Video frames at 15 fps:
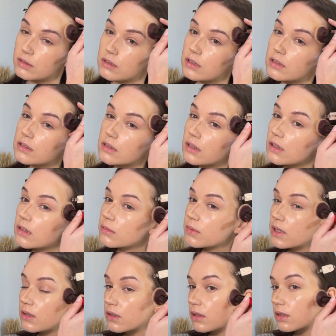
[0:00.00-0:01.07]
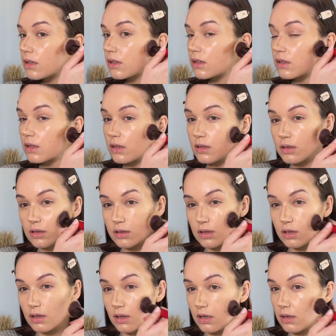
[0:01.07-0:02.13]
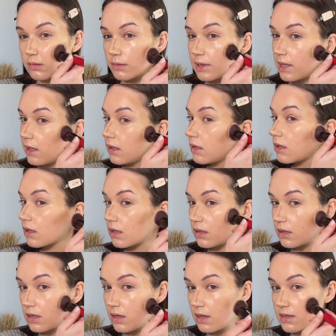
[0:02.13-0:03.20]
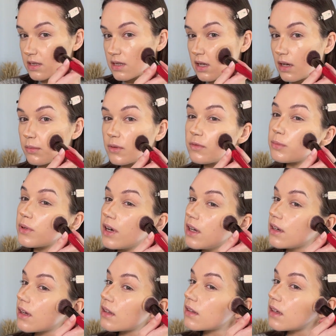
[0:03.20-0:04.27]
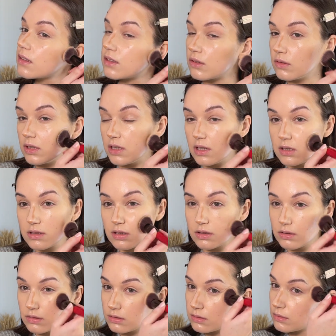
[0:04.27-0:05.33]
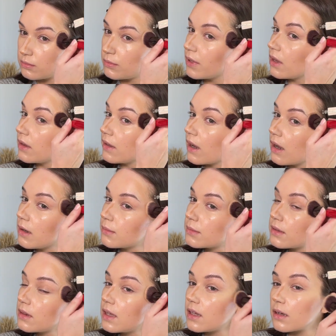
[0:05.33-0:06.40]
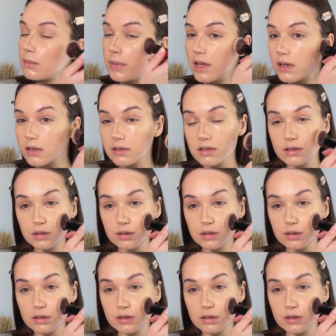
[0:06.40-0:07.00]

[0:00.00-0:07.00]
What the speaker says: it's gonna be good. But it's the type of product that you need to build up a little bit,